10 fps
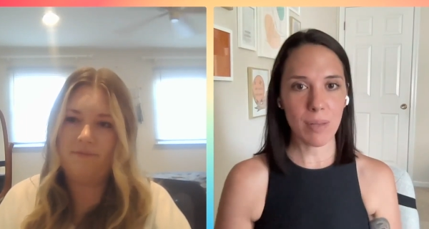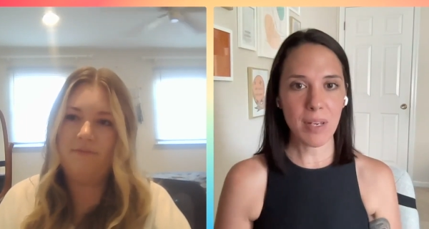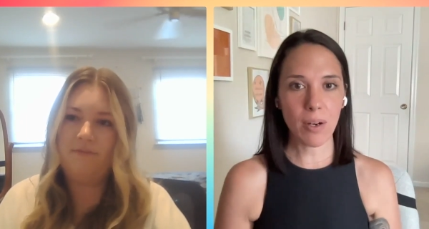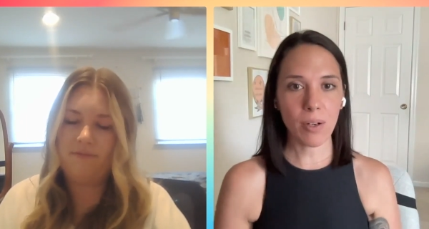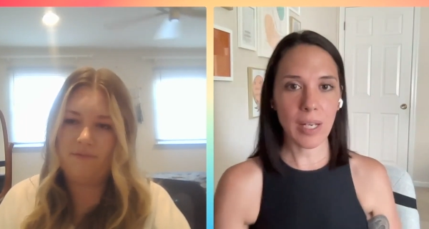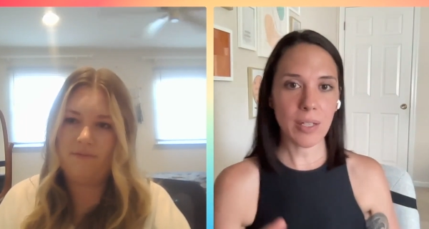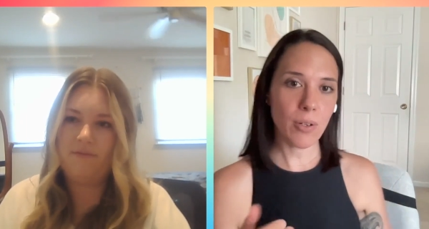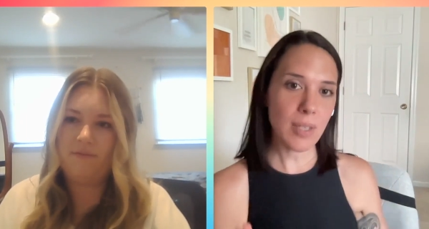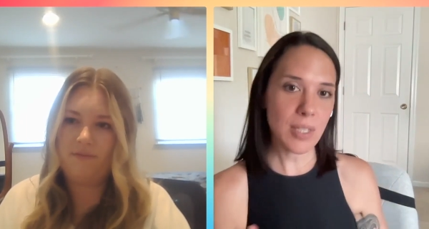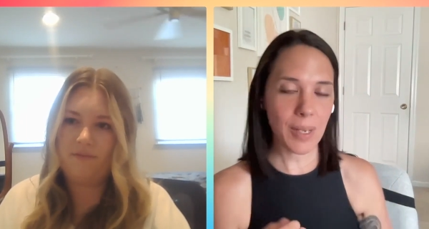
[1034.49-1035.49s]
Speaker 1: mirror and i turn
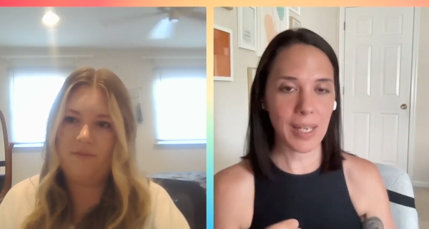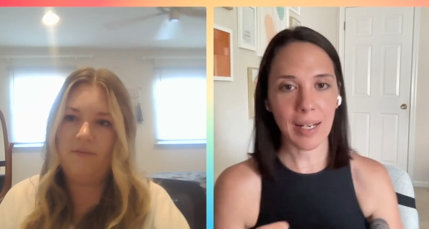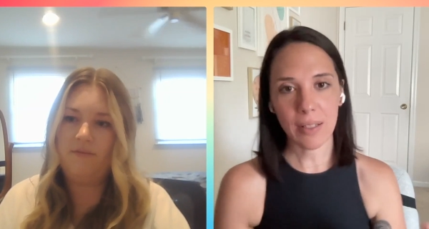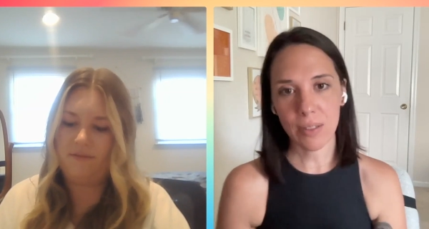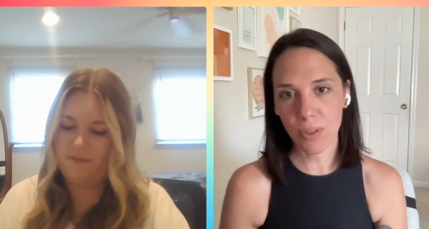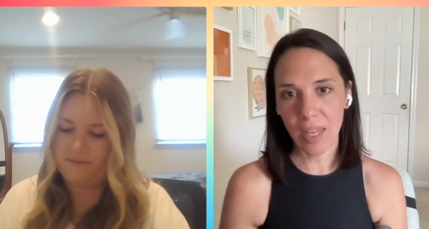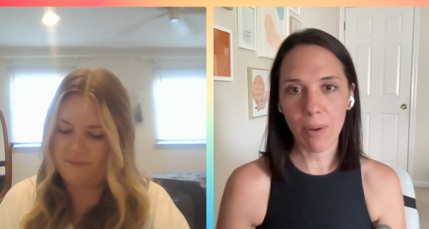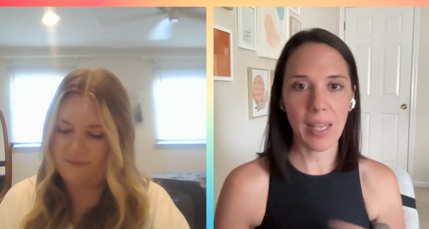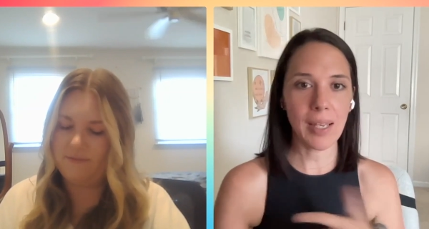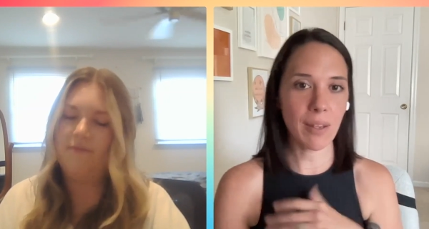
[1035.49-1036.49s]
this way and i turn that way
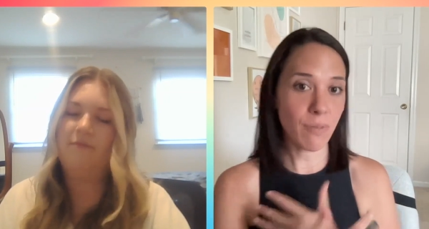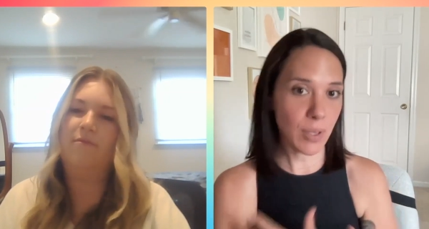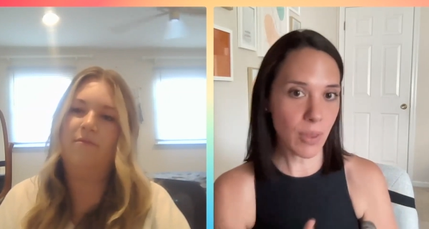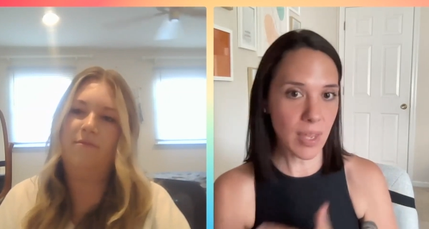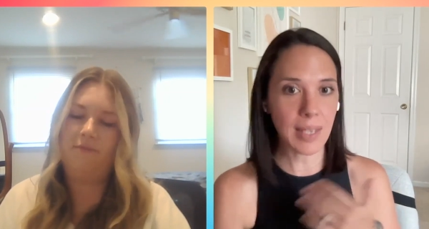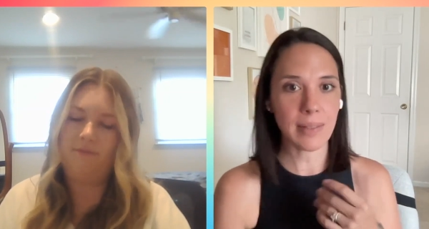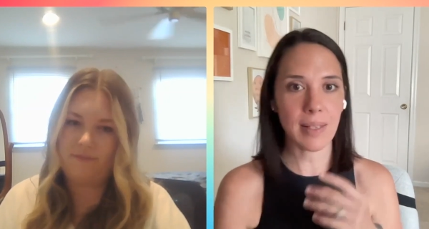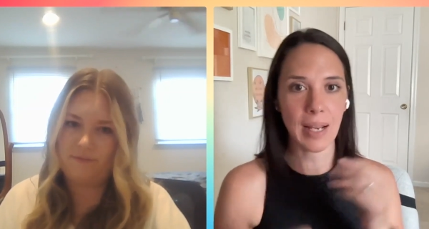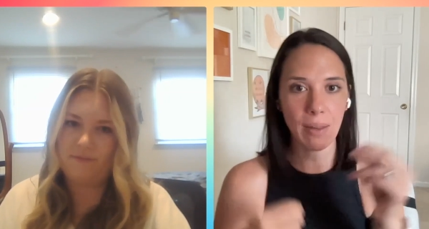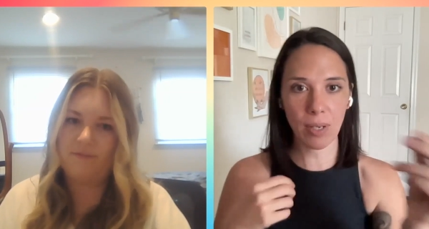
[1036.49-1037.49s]
and i feel this and
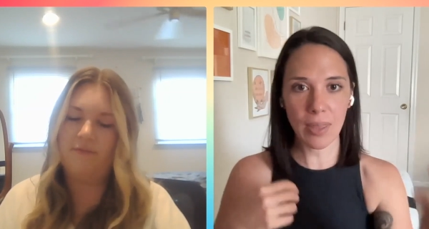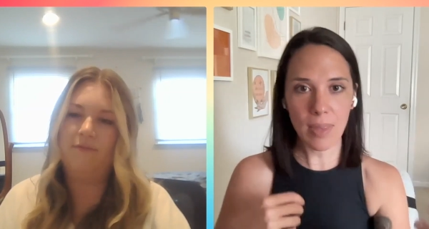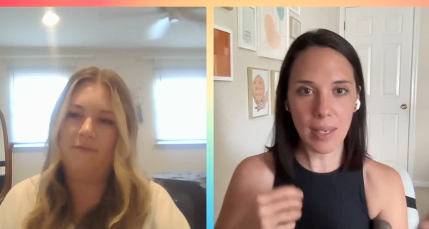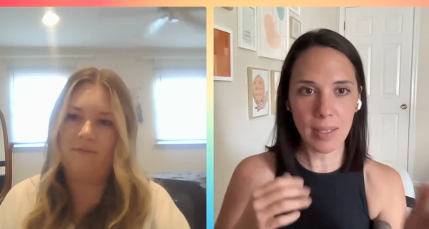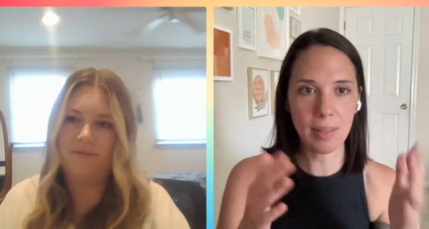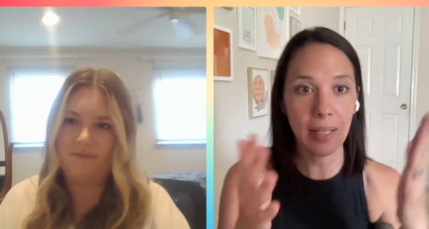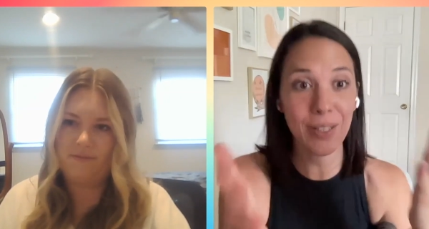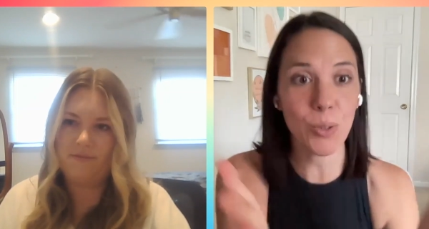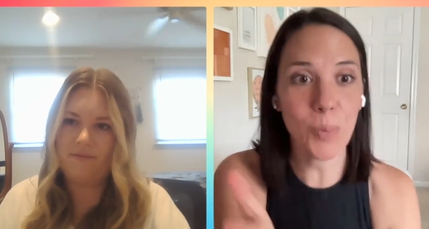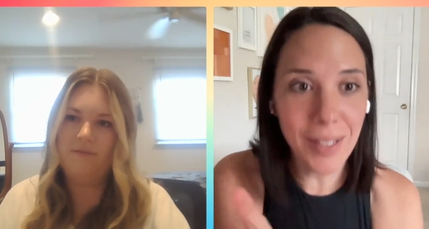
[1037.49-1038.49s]
i look at this and i
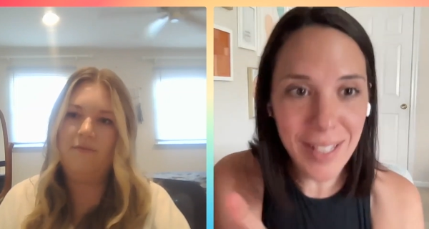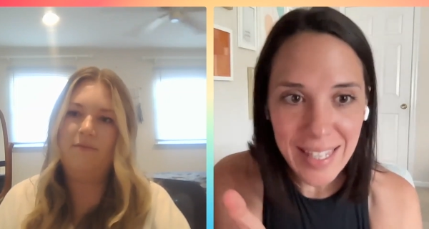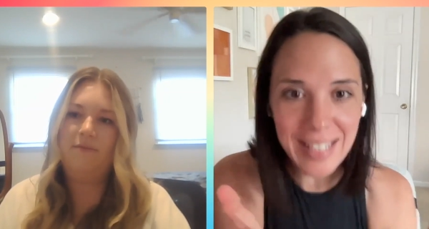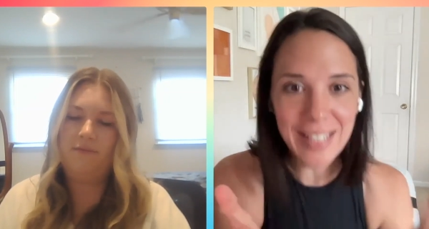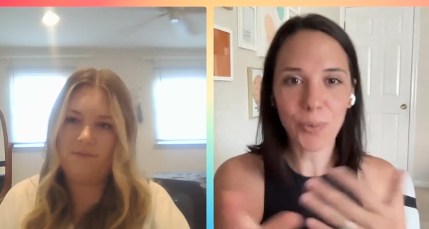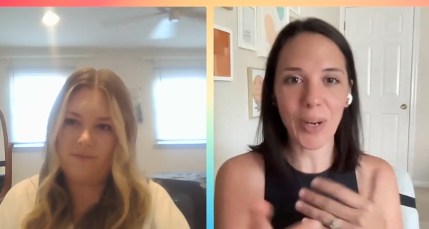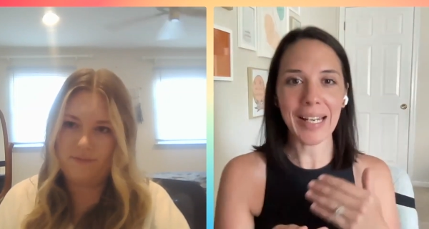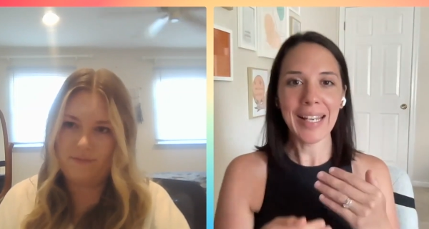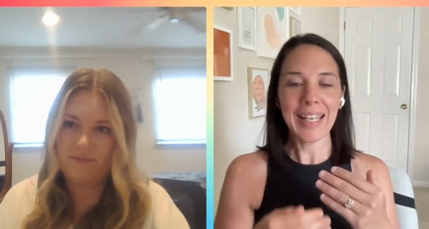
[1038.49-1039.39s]
zoom in on this right